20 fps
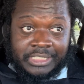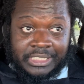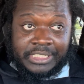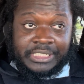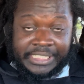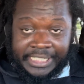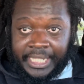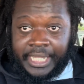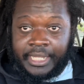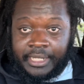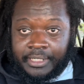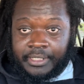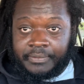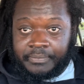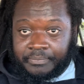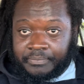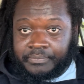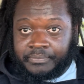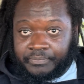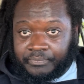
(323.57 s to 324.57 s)
there,
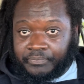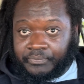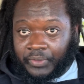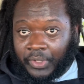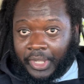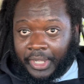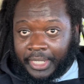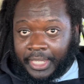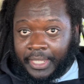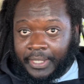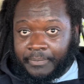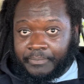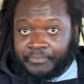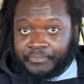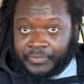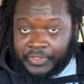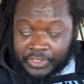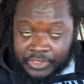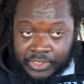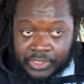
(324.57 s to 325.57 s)
okay?
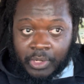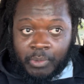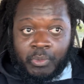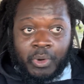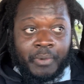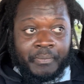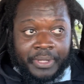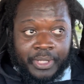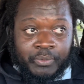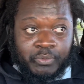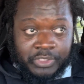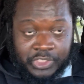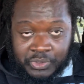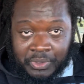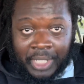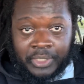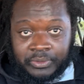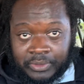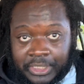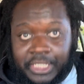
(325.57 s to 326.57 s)
Some women will
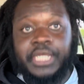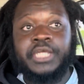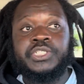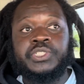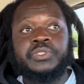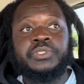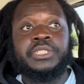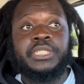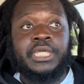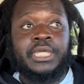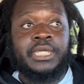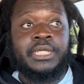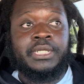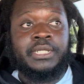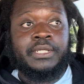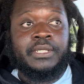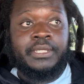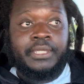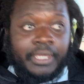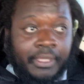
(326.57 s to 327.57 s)
try to get you there,
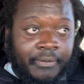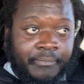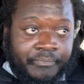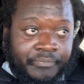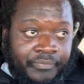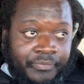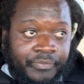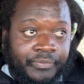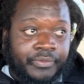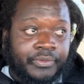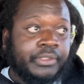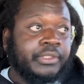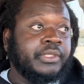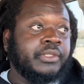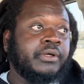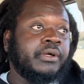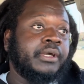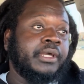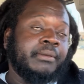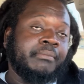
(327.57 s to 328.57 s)
you
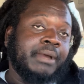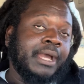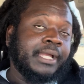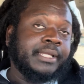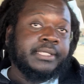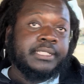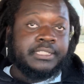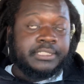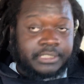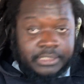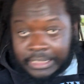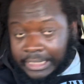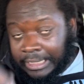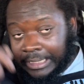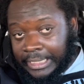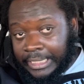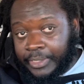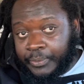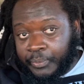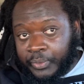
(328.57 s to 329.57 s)
know, in my case, and
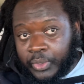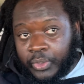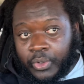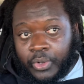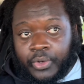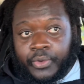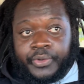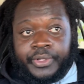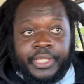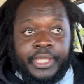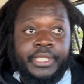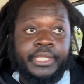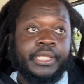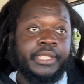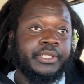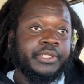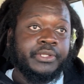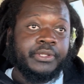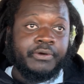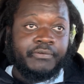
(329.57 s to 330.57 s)
hit record, and
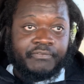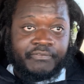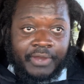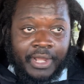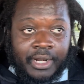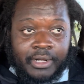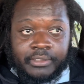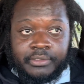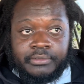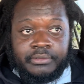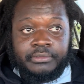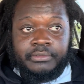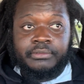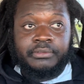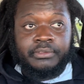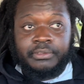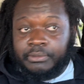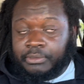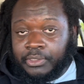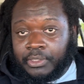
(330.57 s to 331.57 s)
then, you know, file,
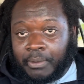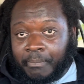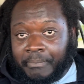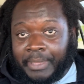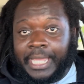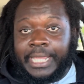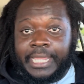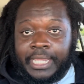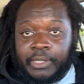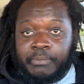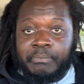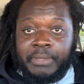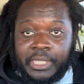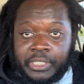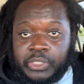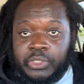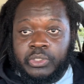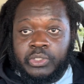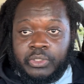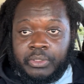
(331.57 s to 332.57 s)
you know, make
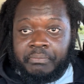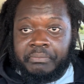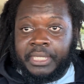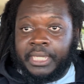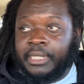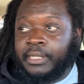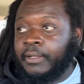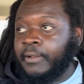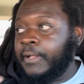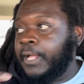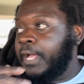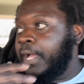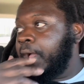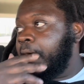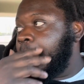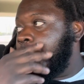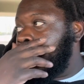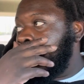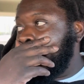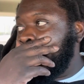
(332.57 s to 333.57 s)
you look bad.
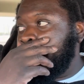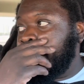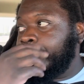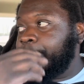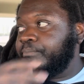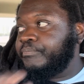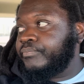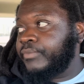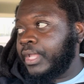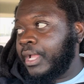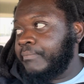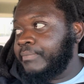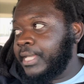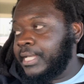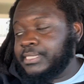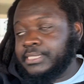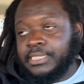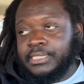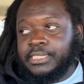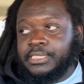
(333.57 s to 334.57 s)
I'm
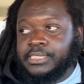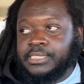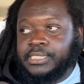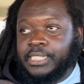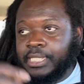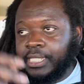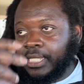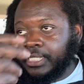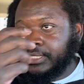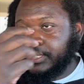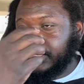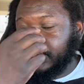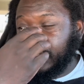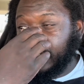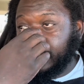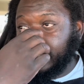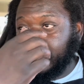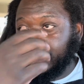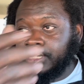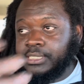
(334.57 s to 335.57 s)
not saying this is the case here. The
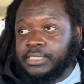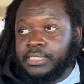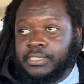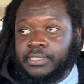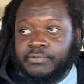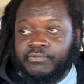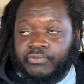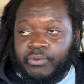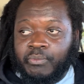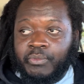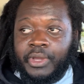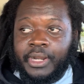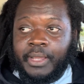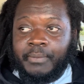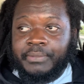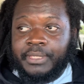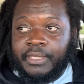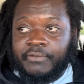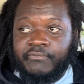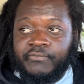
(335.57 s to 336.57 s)
case here, from what
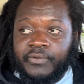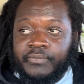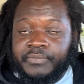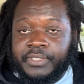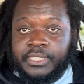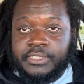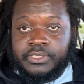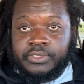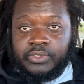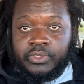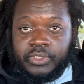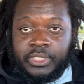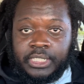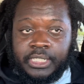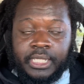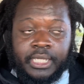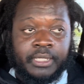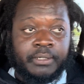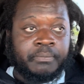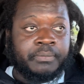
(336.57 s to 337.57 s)
I'm getting from this, you need
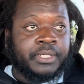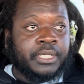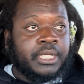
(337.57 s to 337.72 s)
help.